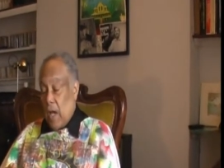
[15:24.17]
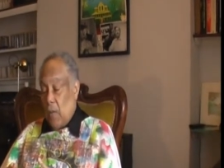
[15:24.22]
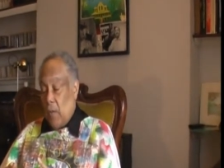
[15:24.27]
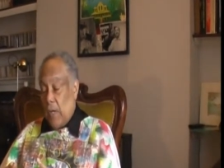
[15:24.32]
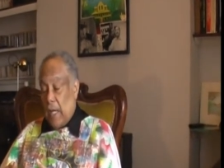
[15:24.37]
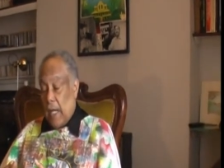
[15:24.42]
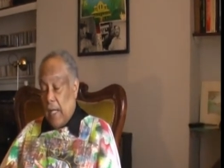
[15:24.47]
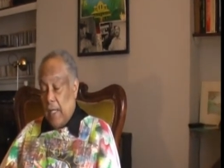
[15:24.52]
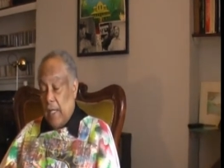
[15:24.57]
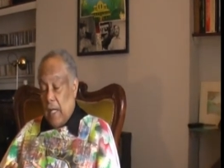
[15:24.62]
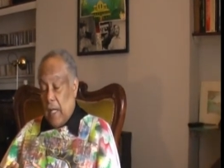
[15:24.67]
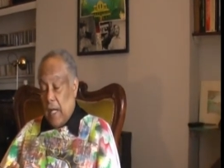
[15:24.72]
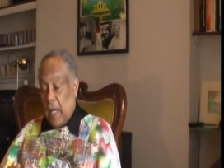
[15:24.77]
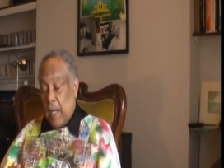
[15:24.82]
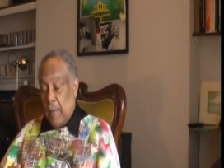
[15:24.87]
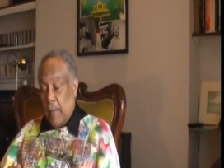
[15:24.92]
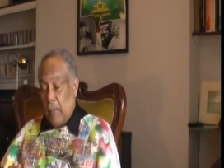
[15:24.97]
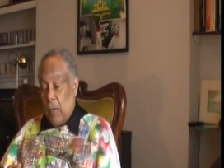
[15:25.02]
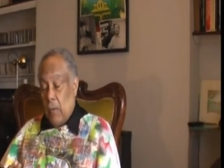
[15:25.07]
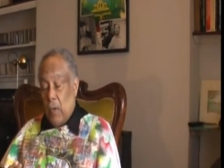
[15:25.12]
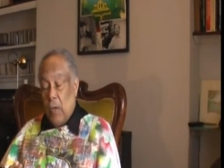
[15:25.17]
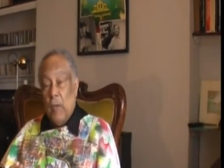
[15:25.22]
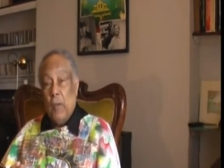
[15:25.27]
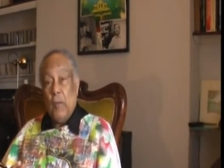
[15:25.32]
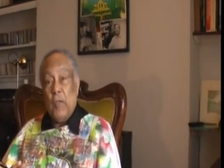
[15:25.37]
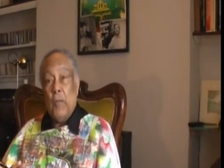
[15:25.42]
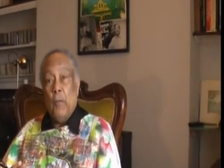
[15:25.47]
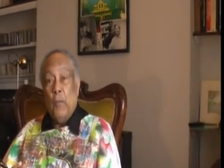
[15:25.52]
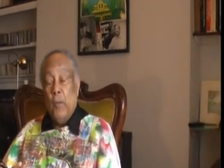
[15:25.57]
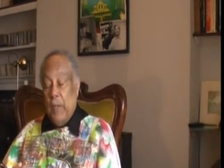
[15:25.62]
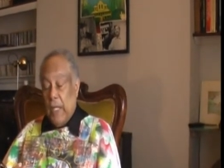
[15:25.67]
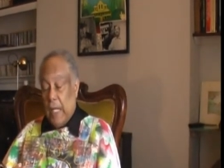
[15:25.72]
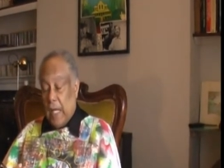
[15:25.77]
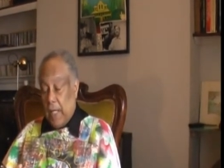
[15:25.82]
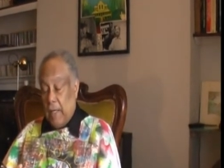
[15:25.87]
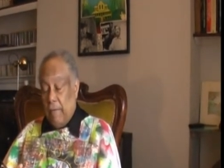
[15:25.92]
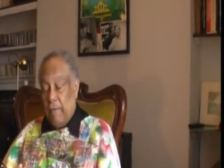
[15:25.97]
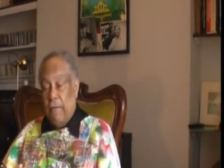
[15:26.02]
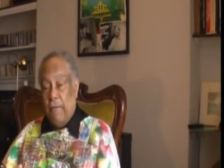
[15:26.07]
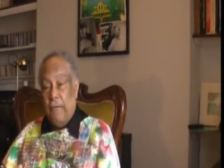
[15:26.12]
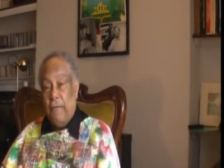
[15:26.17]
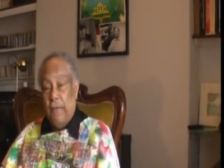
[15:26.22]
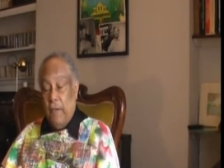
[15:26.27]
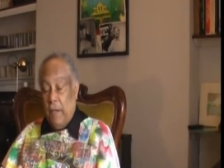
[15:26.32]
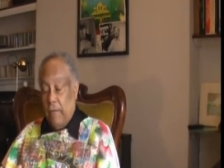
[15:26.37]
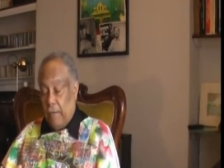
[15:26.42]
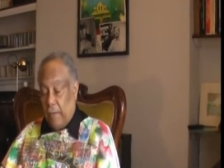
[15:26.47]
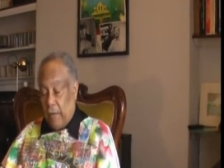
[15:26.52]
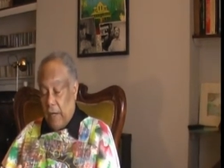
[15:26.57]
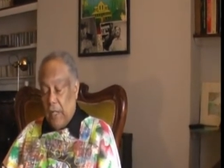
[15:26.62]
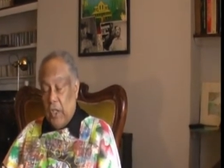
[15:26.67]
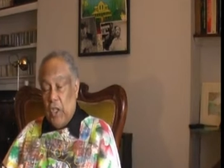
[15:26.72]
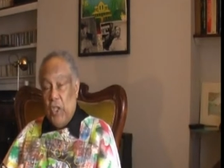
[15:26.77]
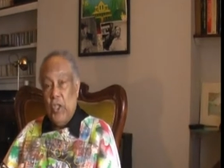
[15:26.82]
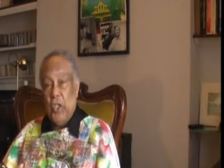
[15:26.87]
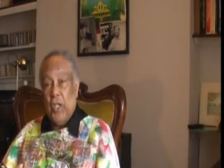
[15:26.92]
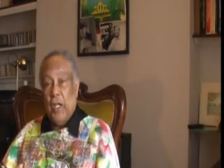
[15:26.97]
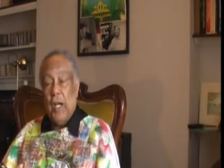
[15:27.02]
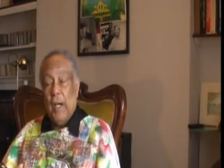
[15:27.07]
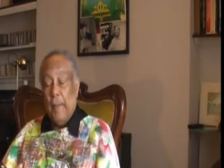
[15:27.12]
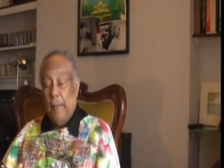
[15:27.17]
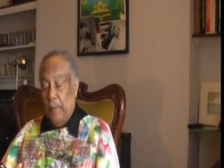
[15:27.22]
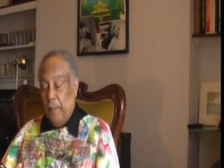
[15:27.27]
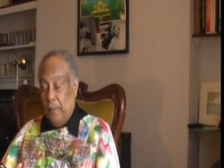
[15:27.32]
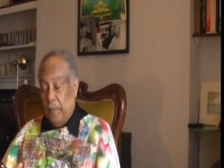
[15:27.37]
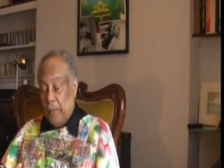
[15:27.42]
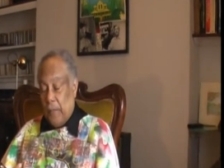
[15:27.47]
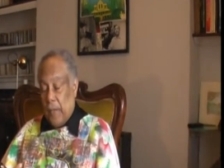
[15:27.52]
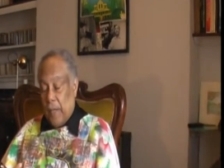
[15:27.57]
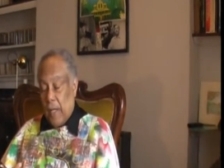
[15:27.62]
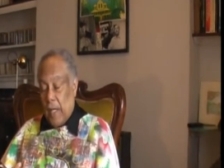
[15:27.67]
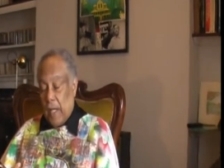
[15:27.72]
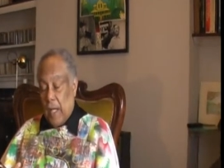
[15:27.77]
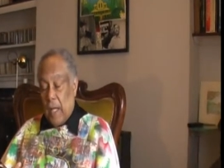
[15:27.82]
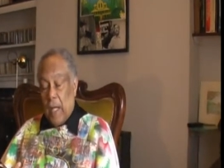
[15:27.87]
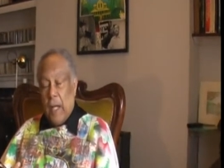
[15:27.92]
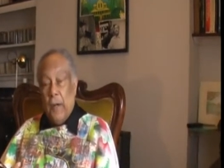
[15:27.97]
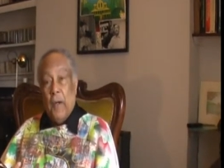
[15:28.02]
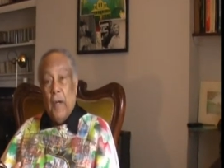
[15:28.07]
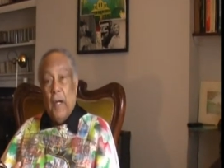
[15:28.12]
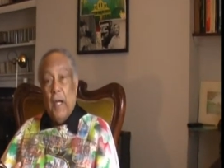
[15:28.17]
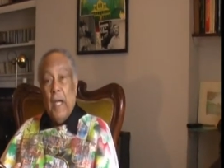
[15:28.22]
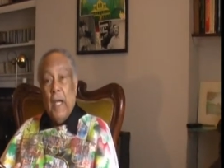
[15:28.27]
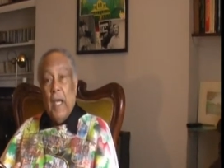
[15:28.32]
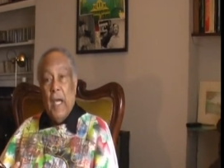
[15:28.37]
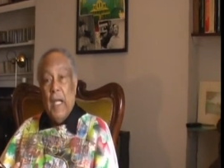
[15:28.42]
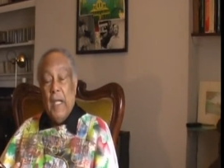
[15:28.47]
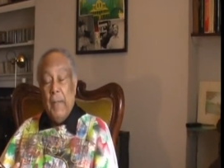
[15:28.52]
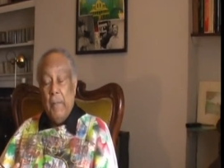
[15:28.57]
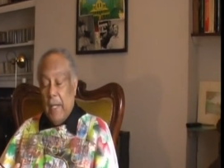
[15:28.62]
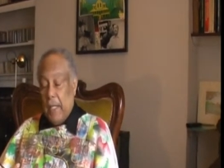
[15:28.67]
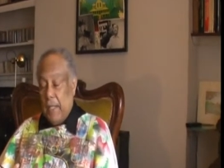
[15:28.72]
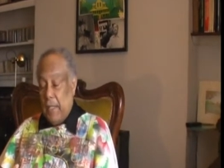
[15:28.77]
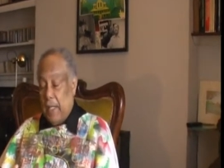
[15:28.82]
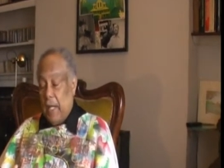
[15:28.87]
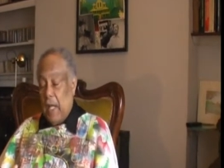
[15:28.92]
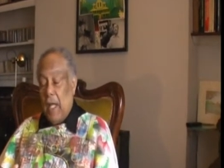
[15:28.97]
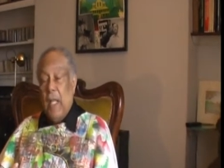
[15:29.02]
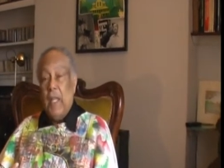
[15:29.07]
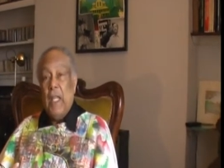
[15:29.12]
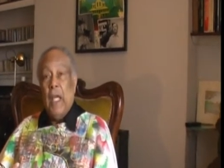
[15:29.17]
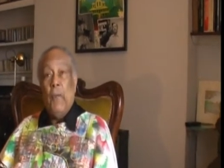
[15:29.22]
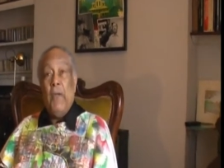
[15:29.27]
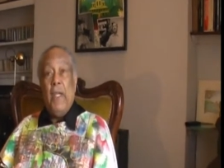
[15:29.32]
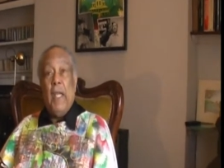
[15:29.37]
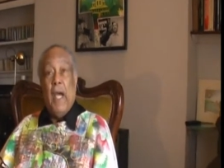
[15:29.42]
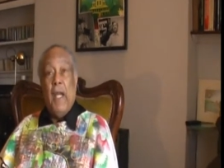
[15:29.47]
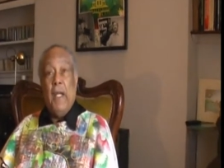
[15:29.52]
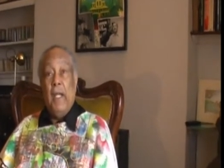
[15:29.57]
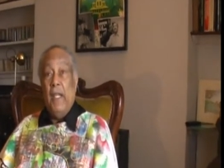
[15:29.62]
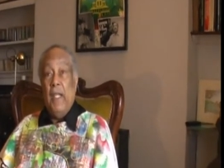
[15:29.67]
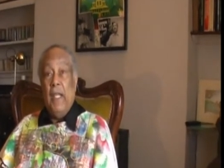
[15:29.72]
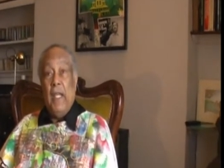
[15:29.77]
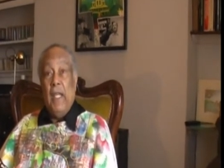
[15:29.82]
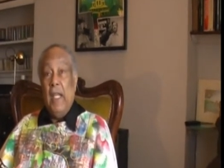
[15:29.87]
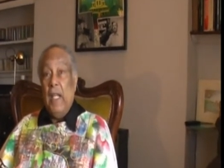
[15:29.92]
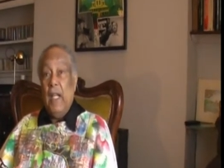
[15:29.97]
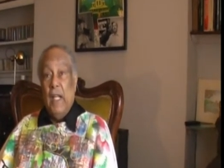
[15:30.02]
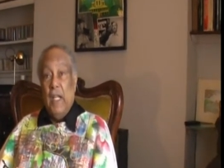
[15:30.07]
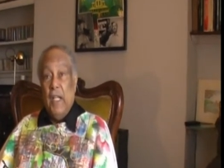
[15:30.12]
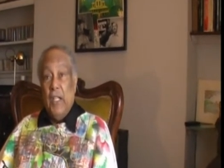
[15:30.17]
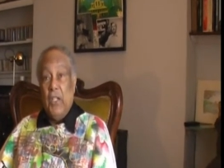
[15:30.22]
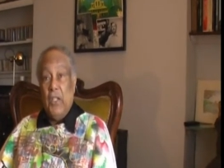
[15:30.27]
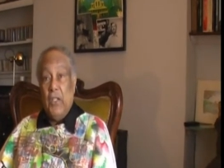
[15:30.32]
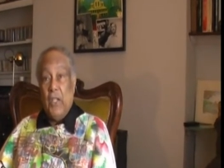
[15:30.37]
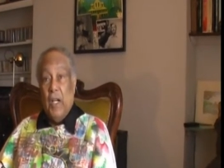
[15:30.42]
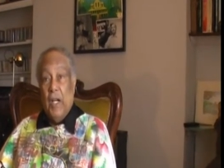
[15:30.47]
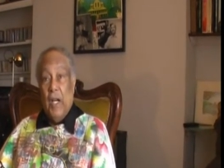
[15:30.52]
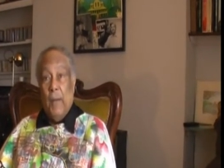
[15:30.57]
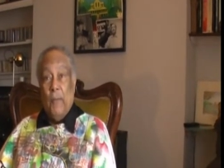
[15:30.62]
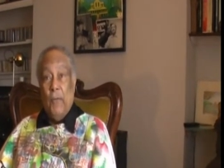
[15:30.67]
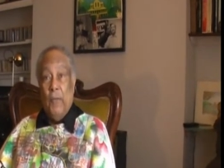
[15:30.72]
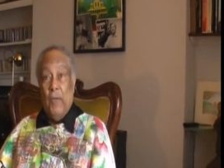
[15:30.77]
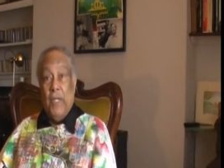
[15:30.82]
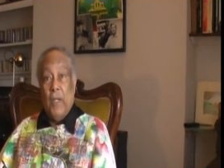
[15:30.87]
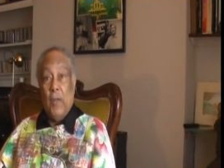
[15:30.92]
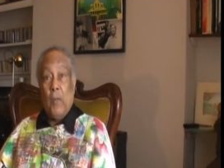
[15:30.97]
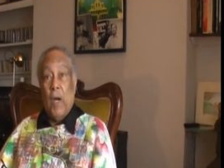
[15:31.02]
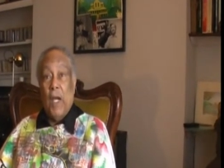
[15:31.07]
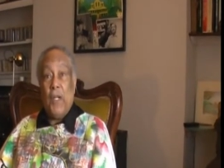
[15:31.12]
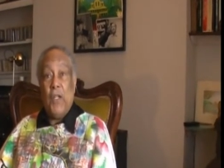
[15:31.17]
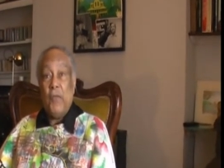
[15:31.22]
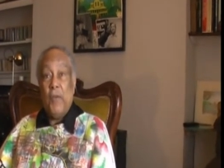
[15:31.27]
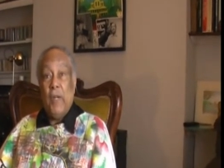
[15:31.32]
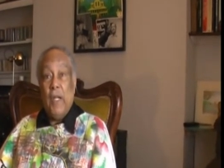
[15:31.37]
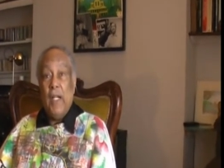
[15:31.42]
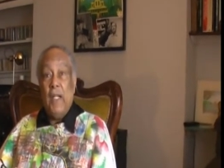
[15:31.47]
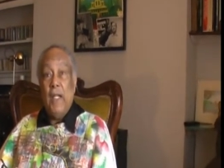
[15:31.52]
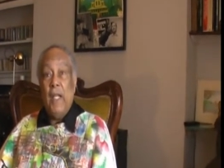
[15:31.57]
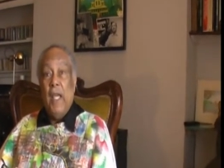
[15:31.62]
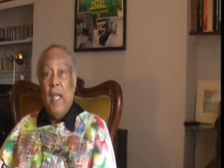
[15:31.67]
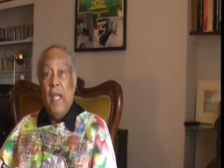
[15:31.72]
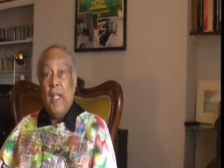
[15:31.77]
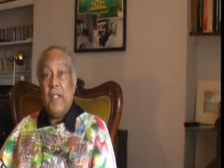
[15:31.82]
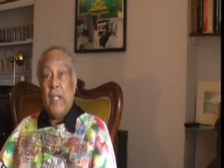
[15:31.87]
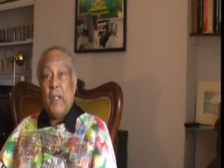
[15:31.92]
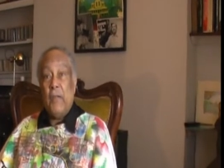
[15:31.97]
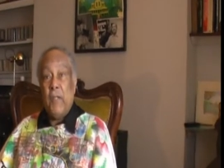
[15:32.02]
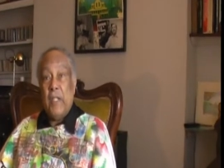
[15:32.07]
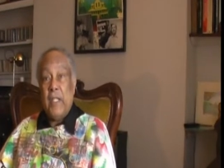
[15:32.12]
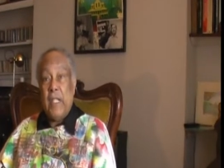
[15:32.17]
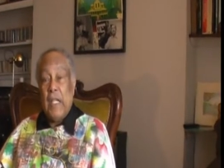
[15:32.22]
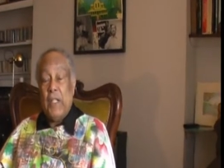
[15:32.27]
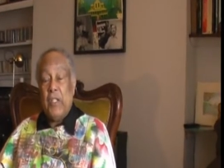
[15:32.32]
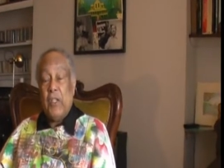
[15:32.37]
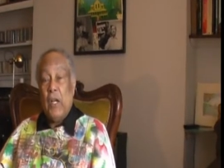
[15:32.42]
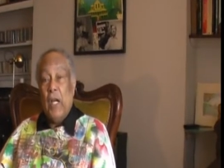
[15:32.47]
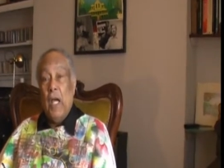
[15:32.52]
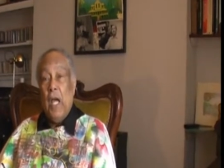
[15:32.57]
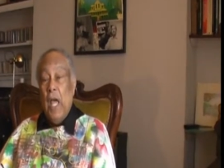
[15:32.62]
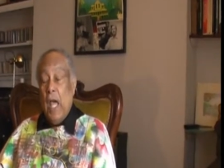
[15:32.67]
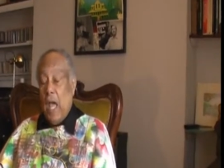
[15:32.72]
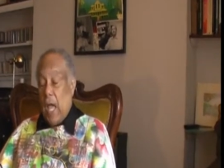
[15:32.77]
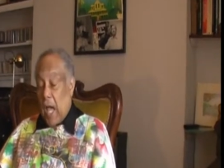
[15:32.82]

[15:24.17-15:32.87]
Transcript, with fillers: We had um, when we had the, the French um, element, then we had English um, mm. with the quadrille, etc., etc.